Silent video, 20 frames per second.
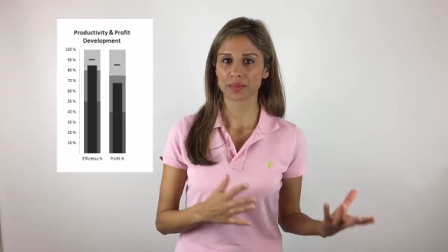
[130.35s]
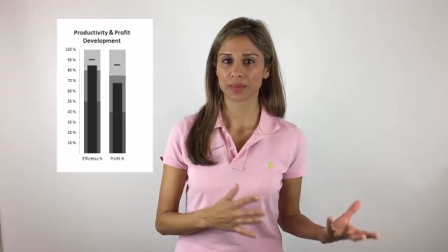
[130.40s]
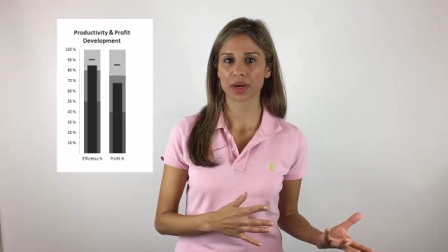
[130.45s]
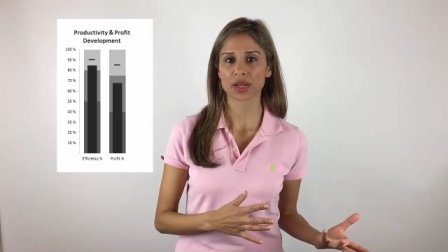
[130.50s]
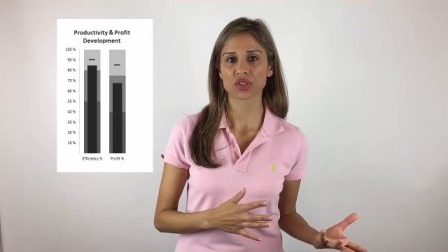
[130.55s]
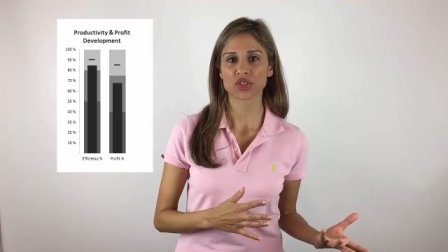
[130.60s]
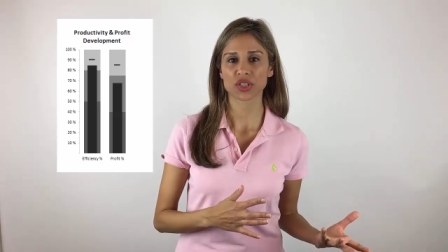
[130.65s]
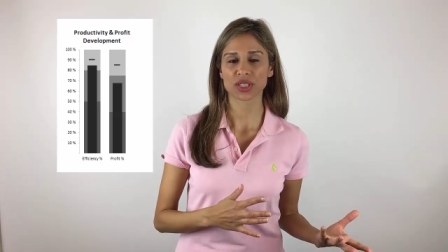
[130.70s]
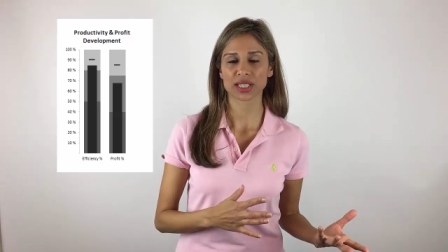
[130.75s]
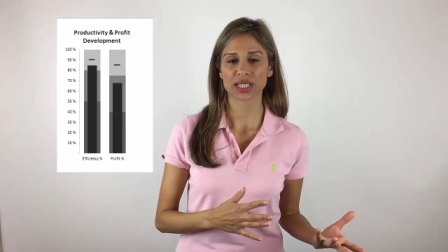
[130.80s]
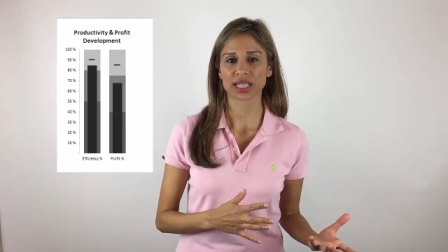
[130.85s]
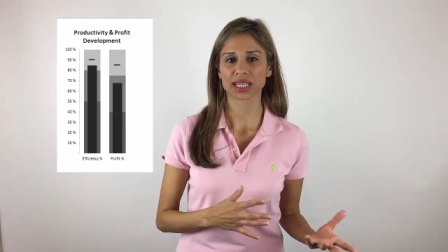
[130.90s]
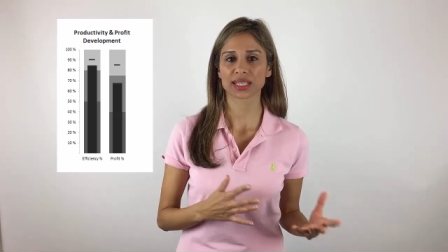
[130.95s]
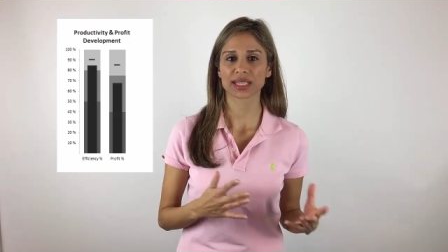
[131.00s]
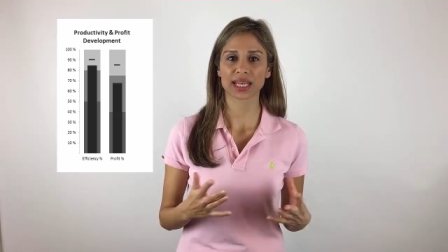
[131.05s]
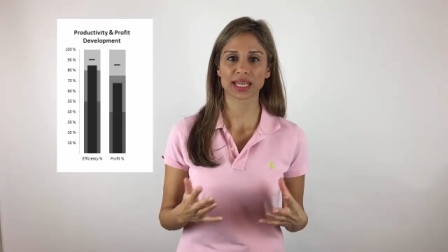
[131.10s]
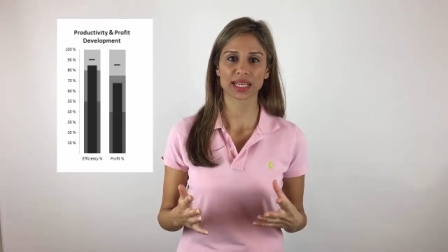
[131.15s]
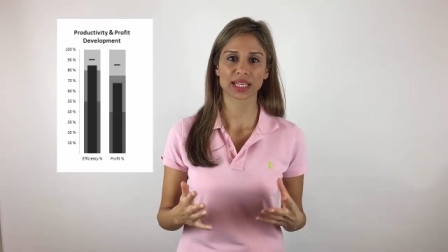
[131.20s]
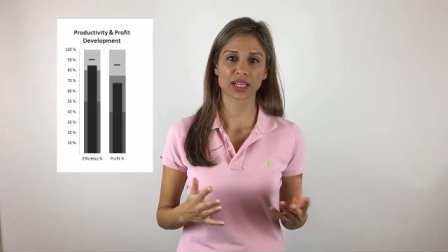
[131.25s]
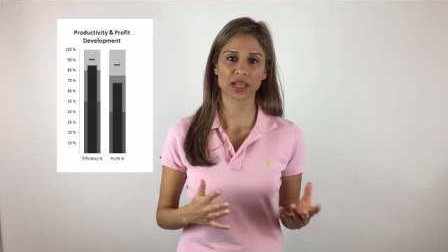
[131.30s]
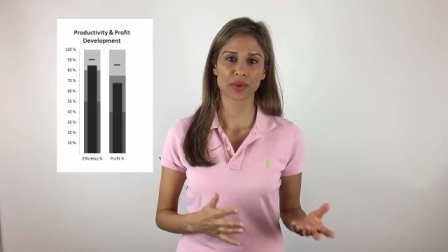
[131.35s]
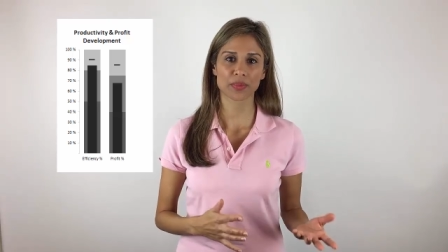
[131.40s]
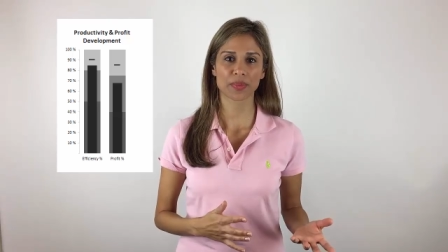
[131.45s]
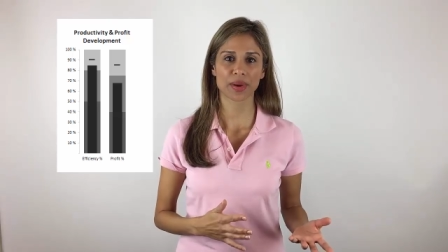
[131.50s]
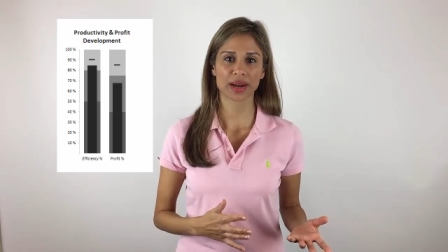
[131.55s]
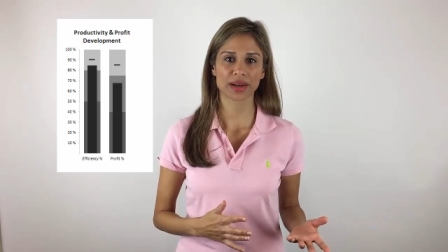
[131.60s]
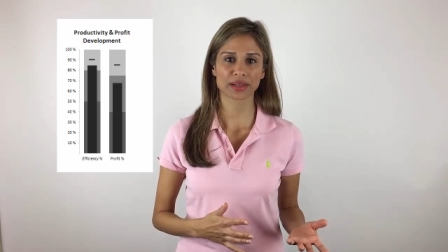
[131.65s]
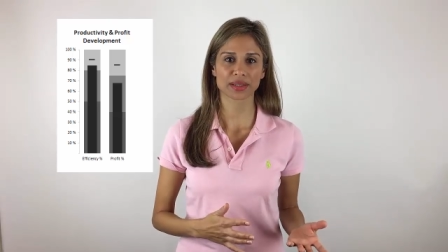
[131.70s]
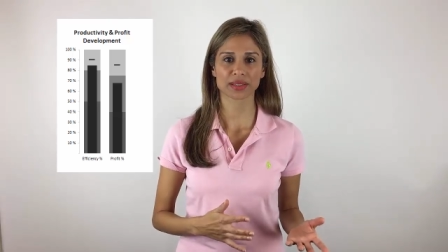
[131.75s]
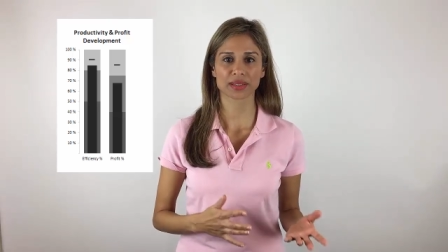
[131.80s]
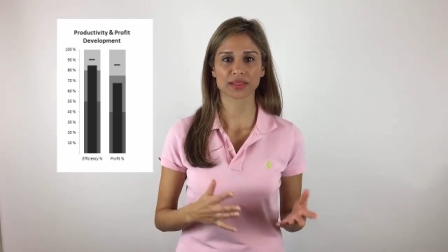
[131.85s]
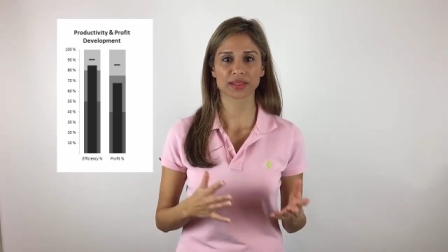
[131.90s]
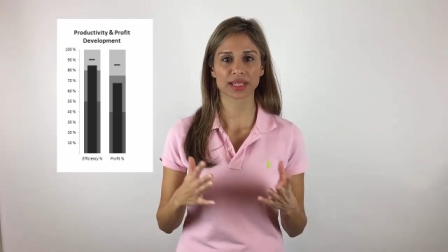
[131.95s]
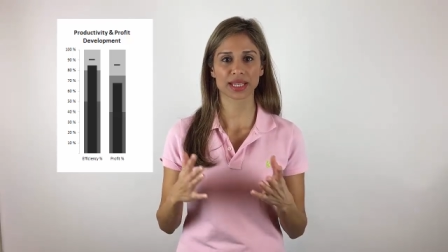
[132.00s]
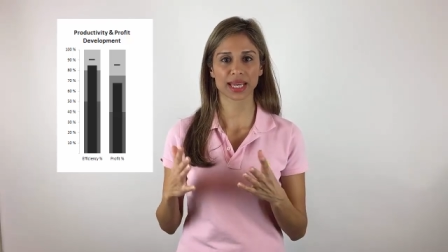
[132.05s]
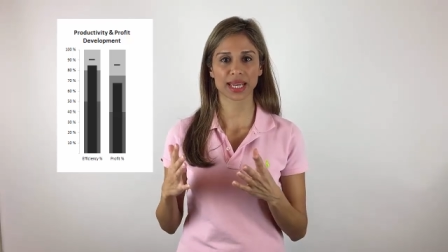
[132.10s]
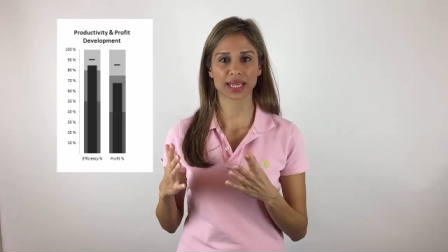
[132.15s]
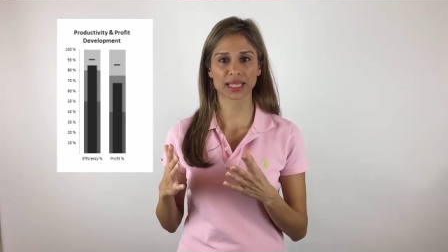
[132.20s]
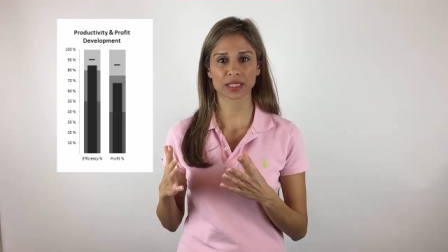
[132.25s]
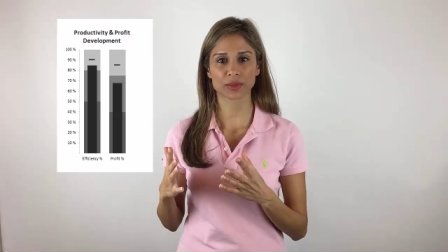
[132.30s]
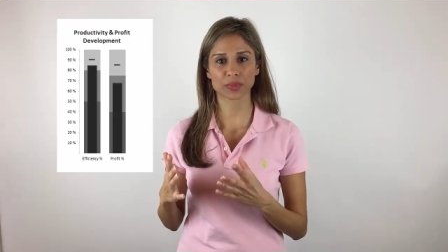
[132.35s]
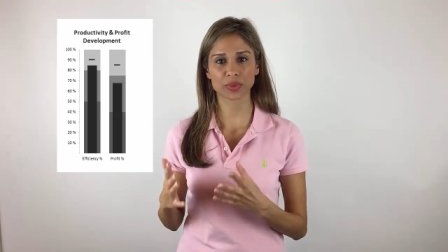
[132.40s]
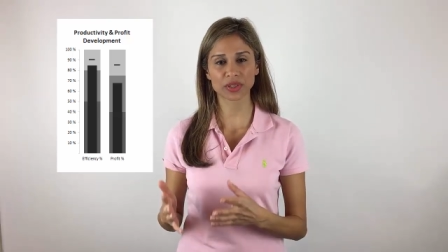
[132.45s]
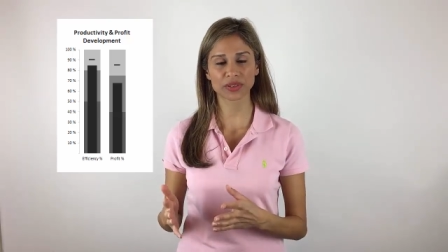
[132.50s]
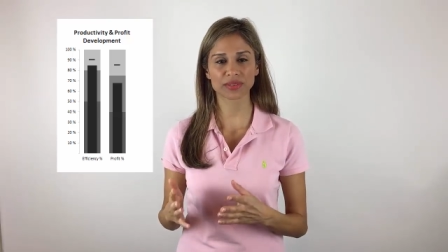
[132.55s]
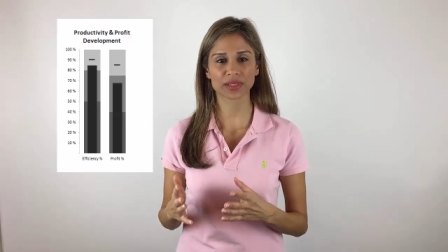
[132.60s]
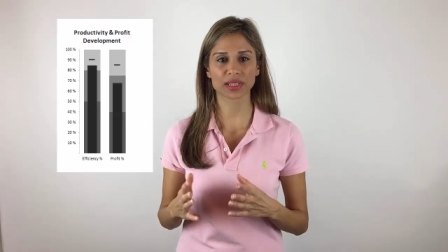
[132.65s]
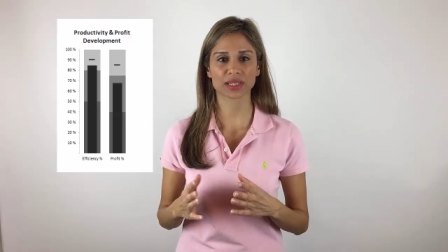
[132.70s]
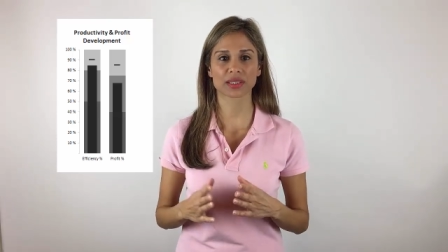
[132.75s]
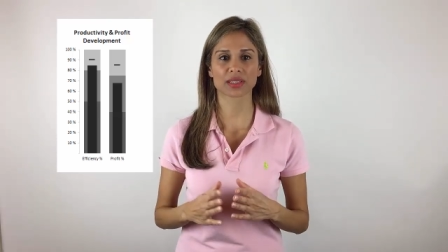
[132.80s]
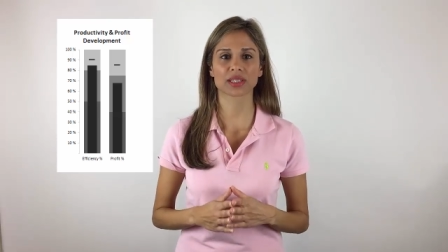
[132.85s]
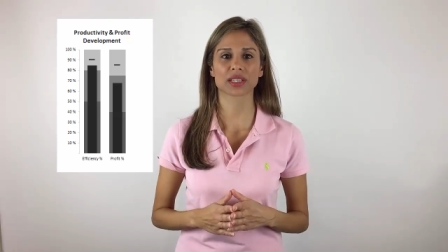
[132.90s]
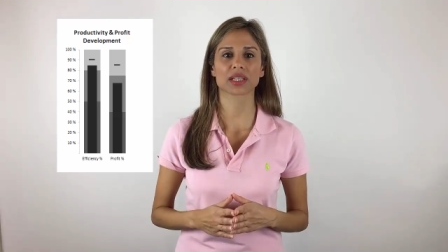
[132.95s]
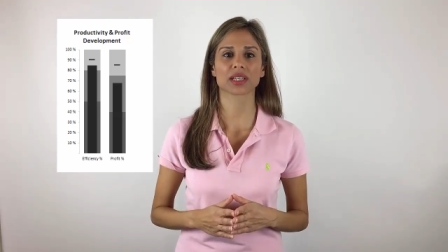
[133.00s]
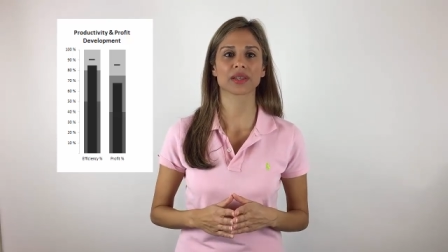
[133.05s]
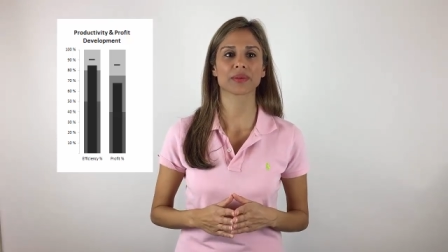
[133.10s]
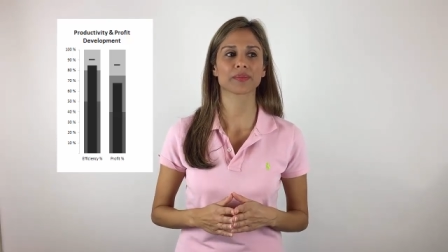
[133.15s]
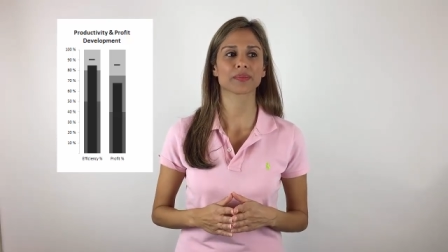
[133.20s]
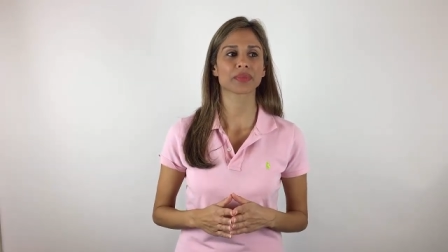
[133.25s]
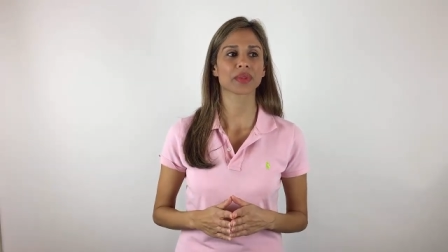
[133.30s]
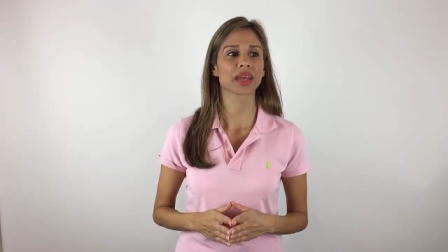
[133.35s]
budgeting than in comparisons against previous year.